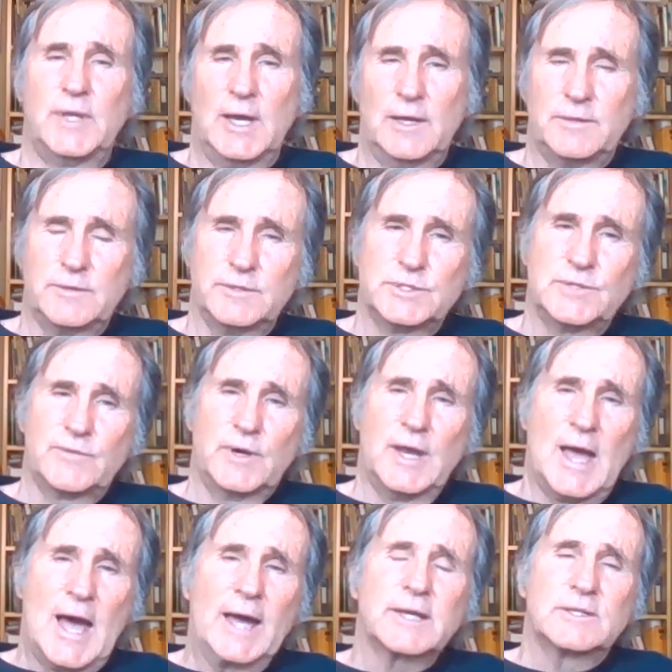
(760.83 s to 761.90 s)
The other is a very
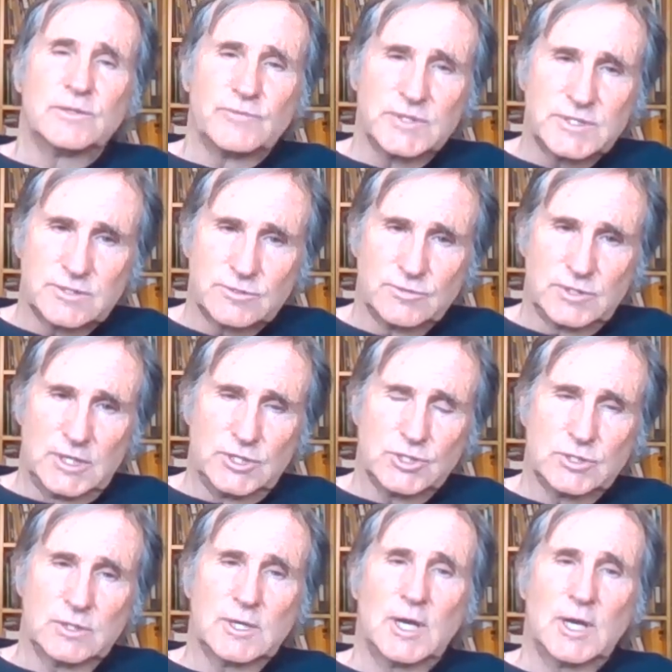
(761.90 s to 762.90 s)
activist tradition